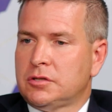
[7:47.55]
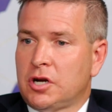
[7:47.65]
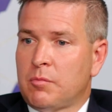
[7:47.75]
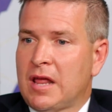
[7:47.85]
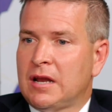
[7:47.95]

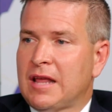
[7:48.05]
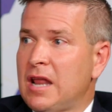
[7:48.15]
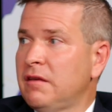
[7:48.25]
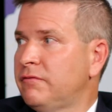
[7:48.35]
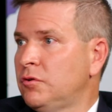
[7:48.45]
terminated,
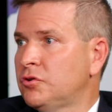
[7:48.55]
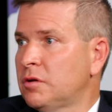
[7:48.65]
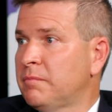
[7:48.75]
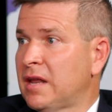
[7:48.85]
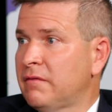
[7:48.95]
any
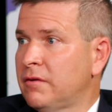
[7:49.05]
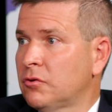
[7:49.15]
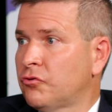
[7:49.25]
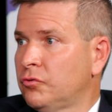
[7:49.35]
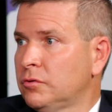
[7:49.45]
future benefit
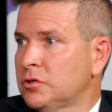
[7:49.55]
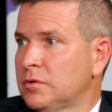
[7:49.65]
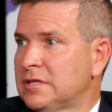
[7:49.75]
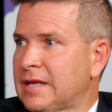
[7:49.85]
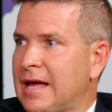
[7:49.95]
accruals
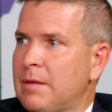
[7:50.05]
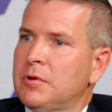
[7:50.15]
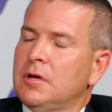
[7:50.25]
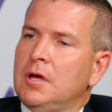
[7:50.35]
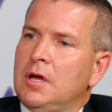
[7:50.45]
would stop.
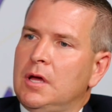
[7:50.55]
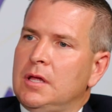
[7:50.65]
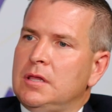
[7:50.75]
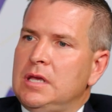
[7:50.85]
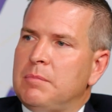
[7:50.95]

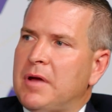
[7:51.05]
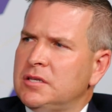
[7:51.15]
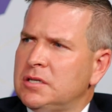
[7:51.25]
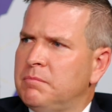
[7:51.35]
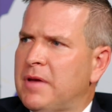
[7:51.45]
The
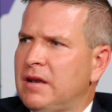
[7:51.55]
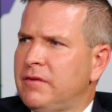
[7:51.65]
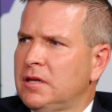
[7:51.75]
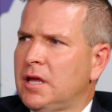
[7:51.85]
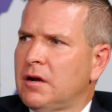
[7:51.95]
Pension
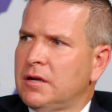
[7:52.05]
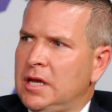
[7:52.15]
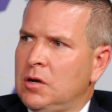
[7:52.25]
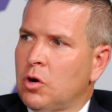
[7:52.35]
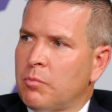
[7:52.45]
Benefit
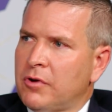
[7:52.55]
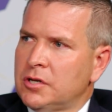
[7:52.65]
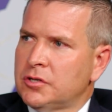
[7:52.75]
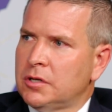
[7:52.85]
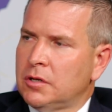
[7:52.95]
Guaranteed
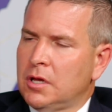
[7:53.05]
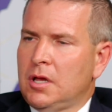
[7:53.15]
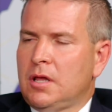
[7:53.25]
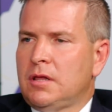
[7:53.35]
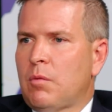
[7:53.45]
Corporation,
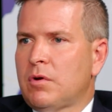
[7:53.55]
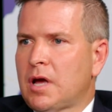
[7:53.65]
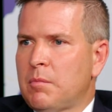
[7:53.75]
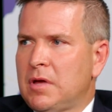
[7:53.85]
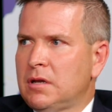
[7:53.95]
they would
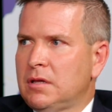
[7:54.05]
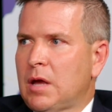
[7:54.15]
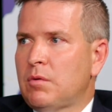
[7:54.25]
come in and they